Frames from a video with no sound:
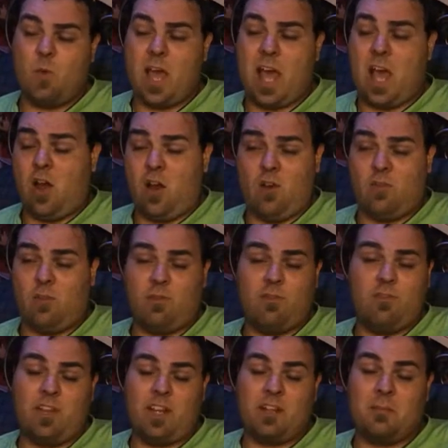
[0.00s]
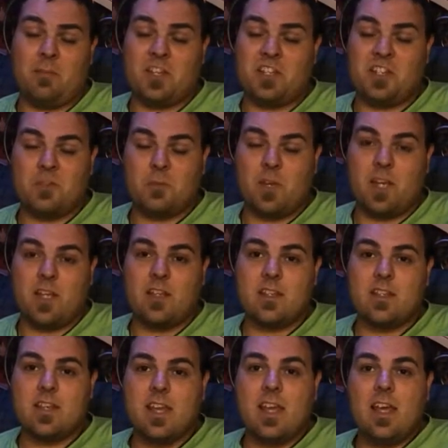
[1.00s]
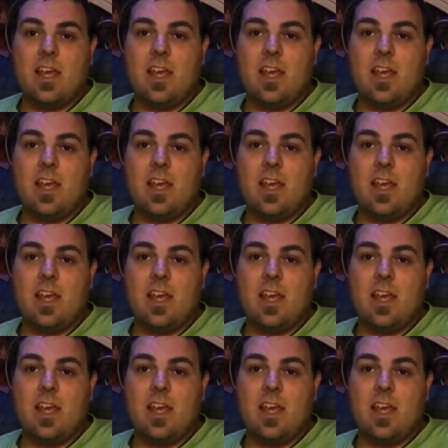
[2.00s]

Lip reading: however fucking much it weighs.